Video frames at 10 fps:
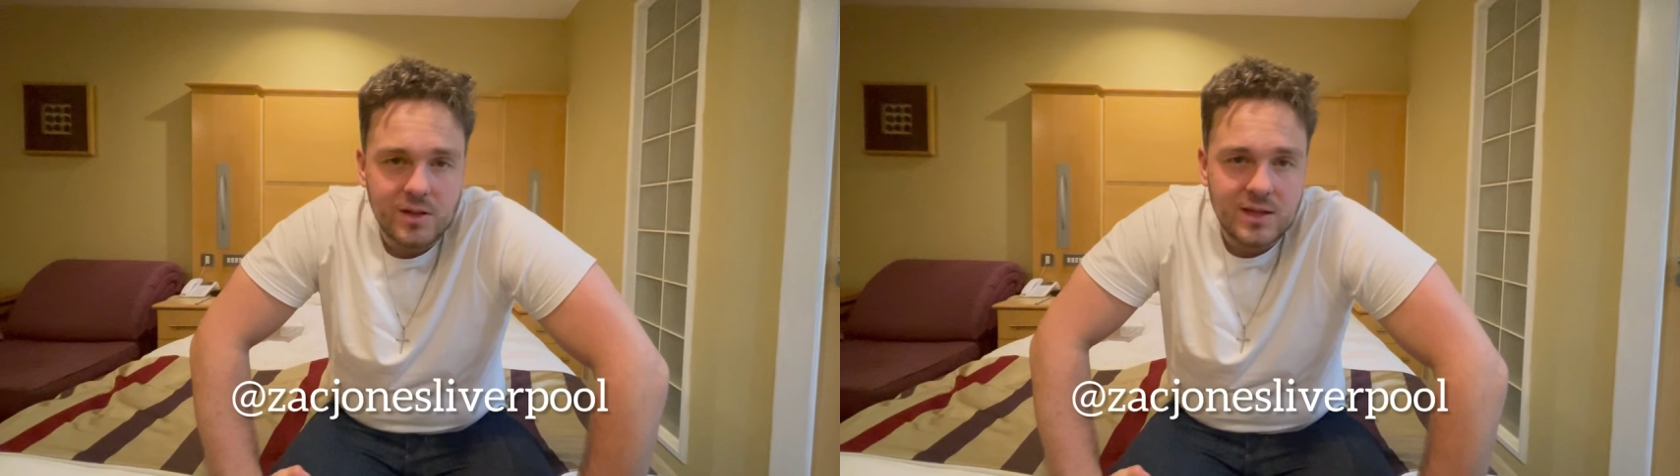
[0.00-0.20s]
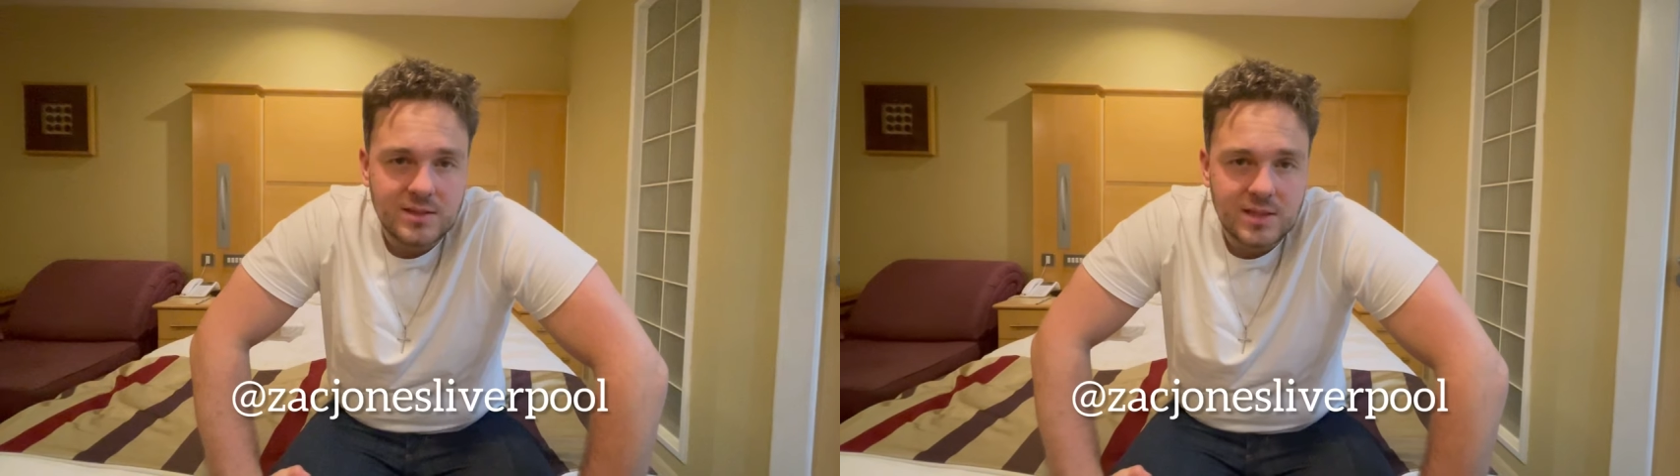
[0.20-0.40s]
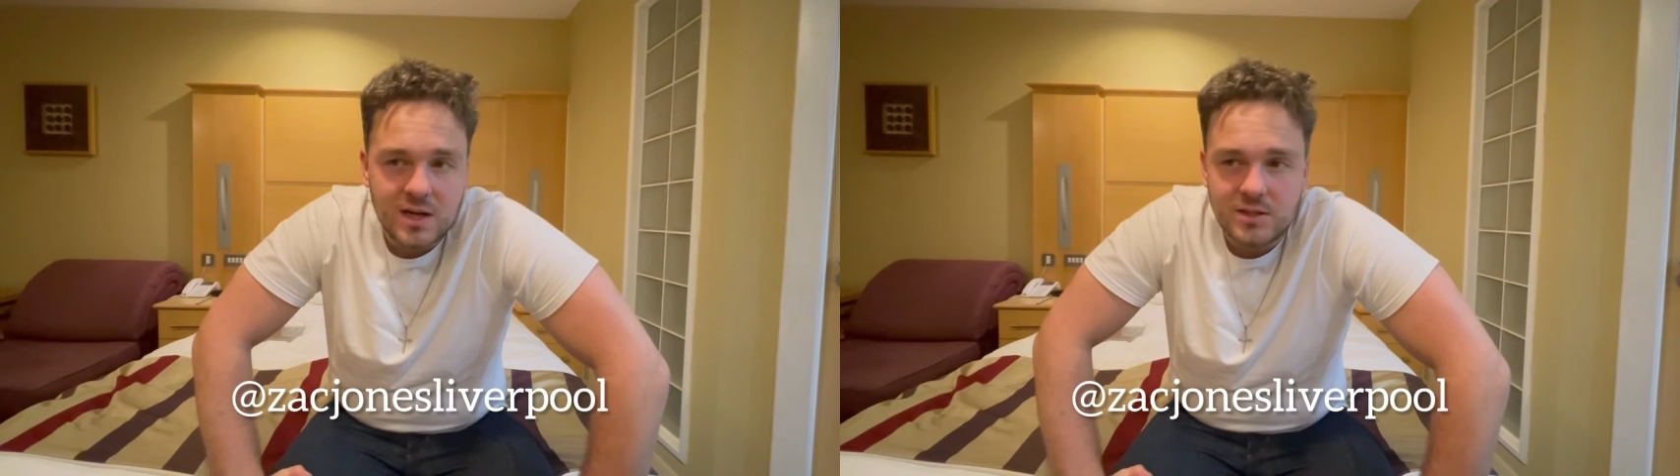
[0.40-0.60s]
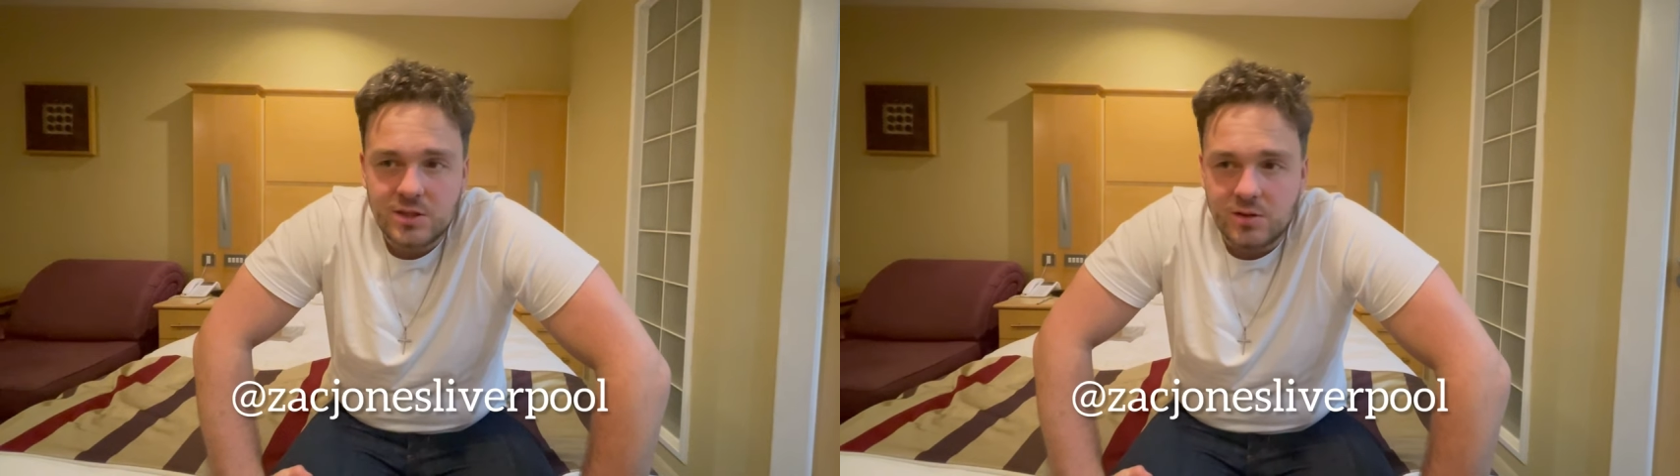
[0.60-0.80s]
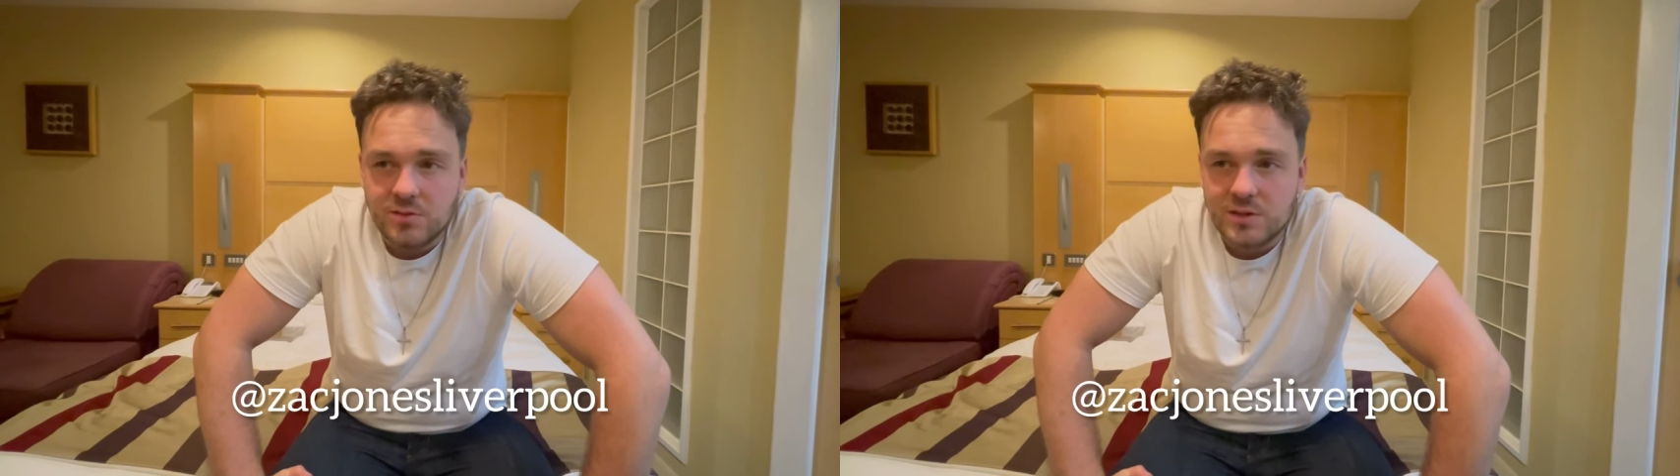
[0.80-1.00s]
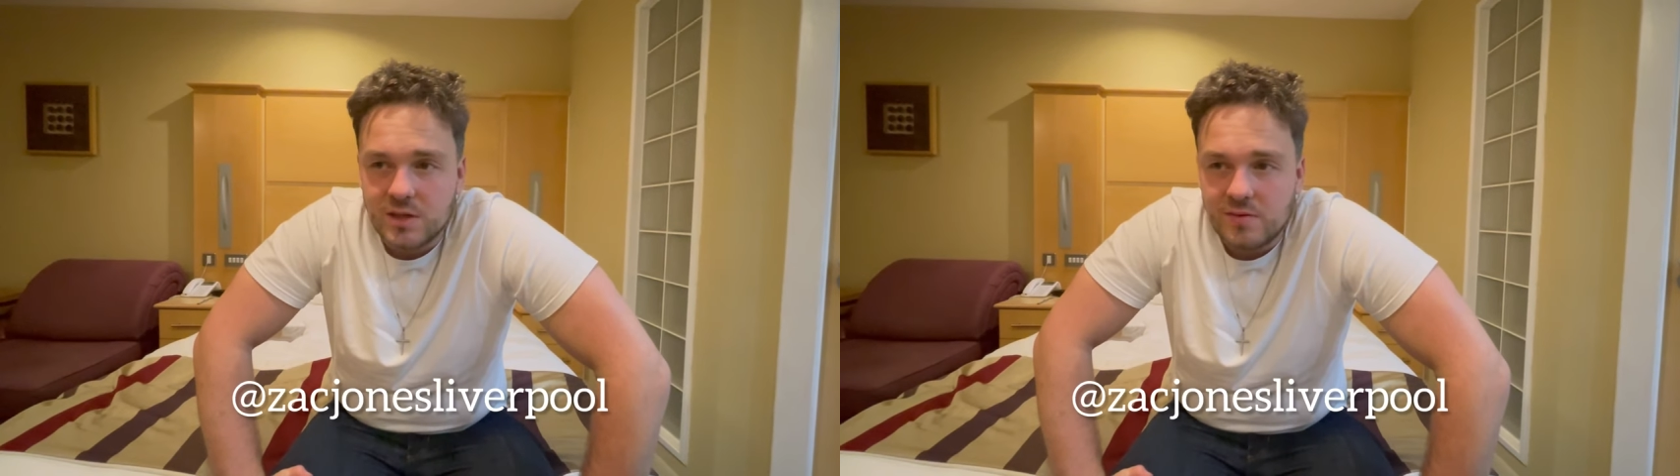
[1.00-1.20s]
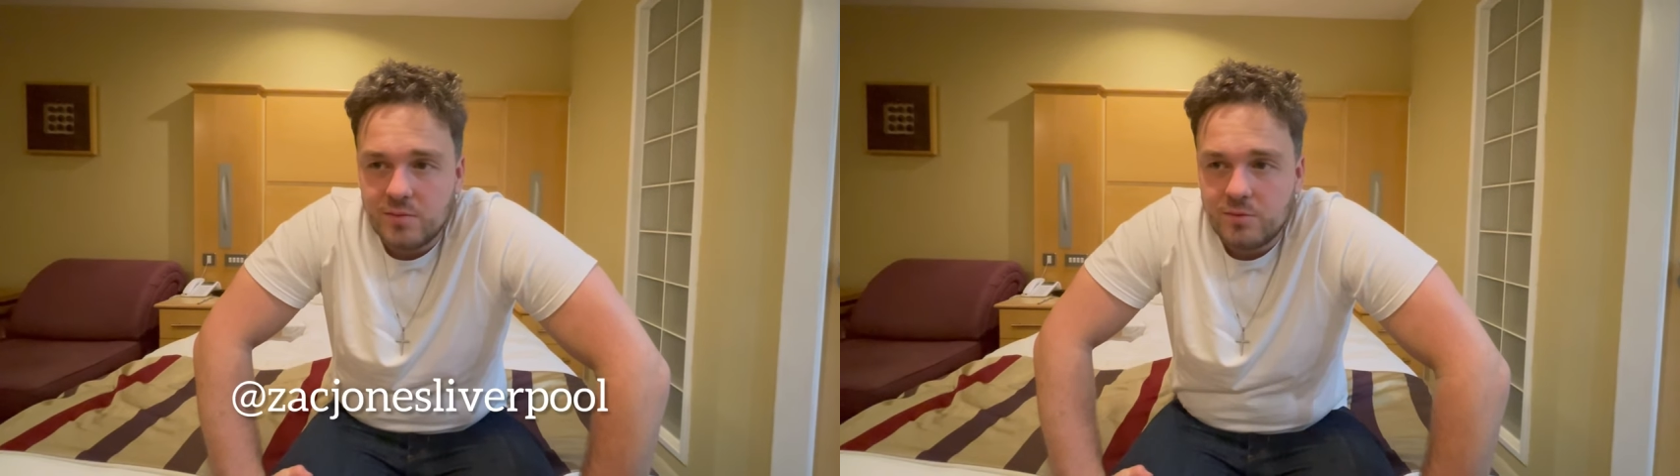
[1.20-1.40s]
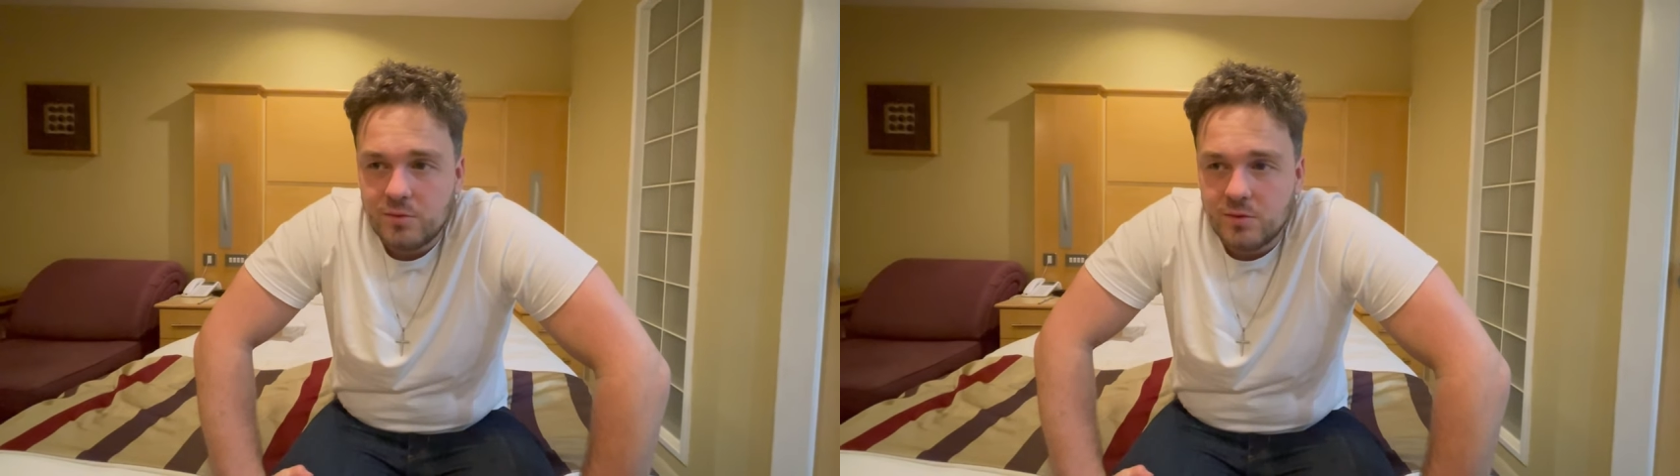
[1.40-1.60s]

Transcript: that, Zach Jones Liverpool.